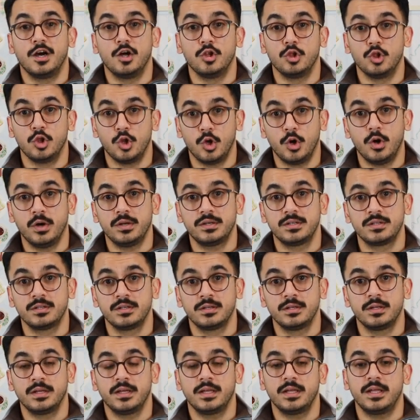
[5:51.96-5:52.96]
a lot,
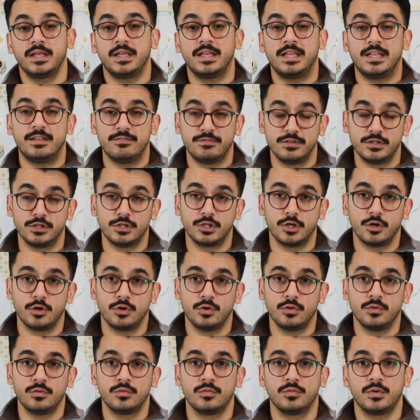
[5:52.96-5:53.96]
even
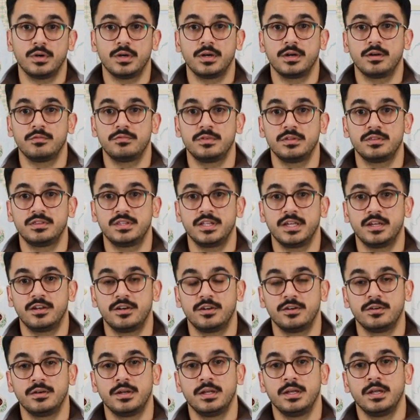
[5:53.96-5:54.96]
though uh, with
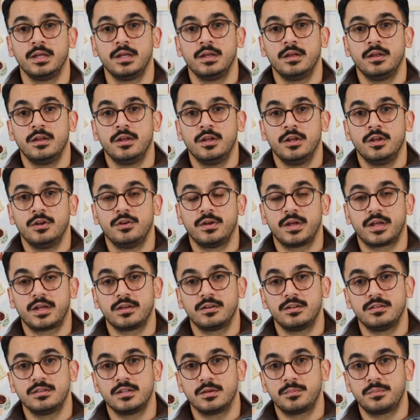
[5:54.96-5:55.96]
their
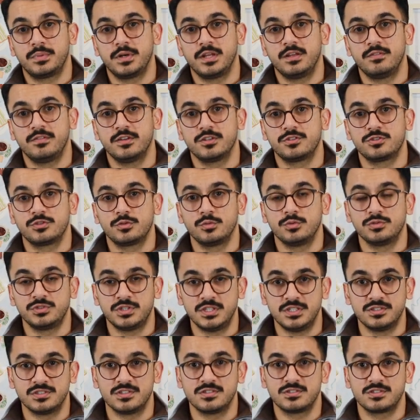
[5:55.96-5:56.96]
record in the previous two
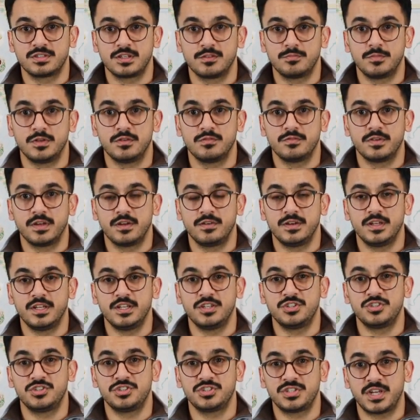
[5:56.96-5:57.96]
seasons, they've been
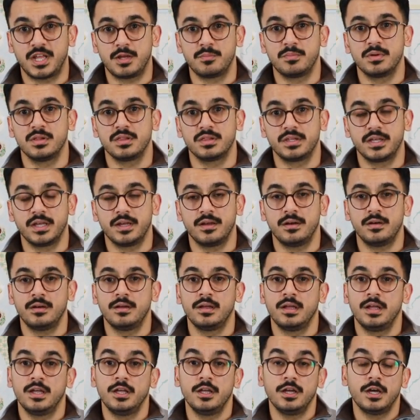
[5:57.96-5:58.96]
very stable there.
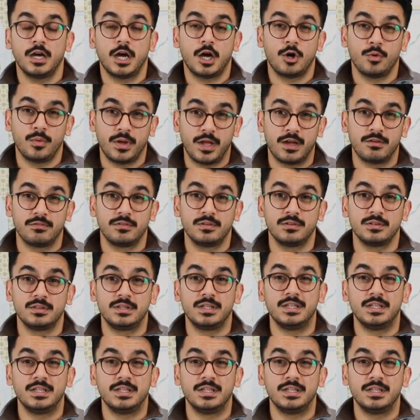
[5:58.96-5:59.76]
However,